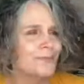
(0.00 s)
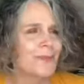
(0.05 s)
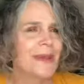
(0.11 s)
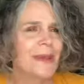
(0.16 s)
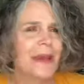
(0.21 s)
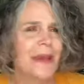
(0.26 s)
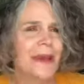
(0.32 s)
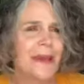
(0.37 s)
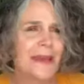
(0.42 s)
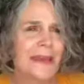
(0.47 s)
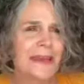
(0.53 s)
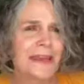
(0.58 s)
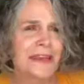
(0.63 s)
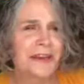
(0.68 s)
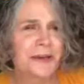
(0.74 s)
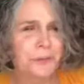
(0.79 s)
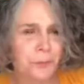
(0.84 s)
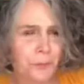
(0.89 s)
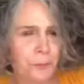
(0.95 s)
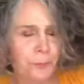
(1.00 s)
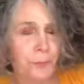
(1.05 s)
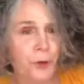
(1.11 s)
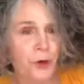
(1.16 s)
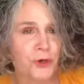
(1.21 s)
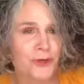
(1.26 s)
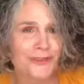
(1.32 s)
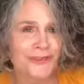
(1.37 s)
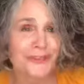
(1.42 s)
yeah, I get a
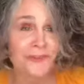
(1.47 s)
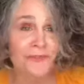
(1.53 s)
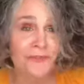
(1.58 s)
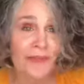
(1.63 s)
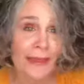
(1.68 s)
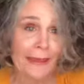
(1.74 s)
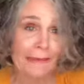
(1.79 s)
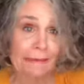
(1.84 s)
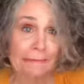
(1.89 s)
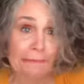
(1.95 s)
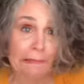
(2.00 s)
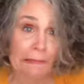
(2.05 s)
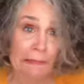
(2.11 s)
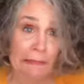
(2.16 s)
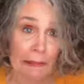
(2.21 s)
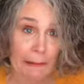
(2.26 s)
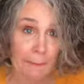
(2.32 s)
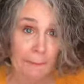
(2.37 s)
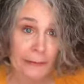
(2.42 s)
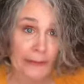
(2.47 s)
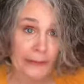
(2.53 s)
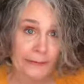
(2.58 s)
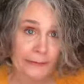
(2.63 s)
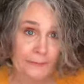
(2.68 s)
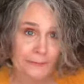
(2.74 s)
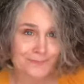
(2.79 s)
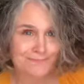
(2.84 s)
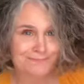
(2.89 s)
burst of like
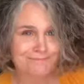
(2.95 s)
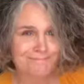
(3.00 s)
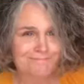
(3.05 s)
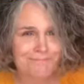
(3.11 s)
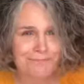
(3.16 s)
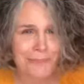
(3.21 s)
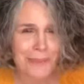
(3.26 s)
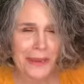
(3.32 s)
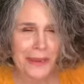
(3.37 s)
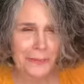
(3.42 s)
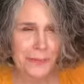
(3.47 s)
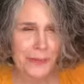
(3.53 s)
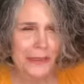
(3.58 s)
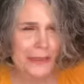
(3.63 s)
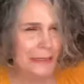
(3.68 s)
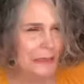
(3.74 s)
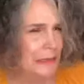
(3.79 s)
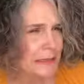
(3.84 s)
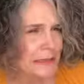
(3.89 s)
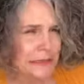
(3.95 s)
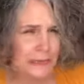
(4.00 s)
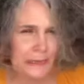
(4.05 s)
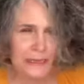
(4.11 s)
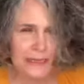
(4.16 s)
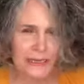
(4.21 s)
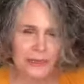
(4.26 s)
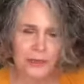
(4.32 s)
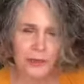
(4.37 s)
lemon, maybe a
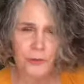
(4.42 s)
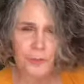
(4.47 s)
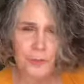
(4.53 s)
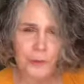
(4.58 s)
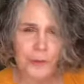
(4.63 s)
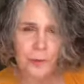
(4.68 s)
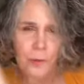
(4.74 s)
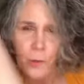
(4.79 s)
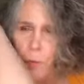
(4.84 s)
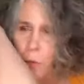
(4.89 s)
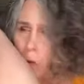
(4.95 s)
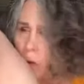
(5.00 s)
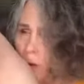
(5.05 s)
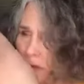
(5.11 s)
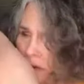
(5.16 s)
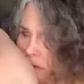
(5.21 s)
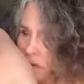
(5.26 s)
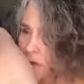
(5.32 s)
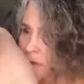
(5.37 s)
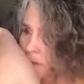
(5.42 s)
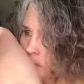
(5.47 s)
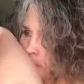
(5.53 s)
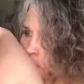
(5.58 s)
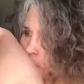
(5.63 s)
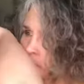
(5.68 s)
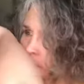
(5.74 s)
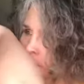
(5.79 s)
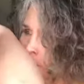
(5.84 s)
little bit of orange.
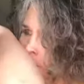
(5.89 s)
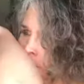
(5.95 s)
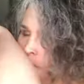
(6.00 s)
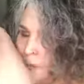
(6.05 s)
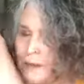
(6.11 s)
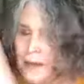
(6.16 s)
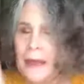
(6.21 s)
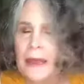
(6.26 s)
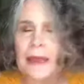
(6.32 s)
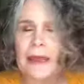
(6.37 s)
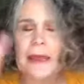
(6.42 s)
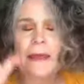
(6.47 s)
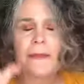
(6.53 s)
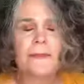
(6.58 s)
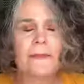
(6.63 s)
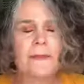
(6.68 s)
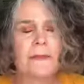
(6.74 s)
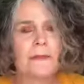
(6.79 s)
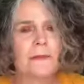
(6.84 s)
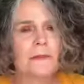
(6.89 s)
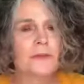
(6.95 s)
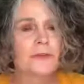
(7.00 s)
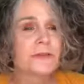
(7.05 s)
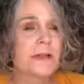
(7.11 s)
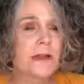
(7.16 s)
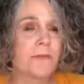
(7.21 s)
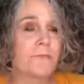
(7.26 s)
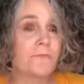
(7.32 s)
And then
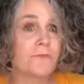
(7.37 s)
there's that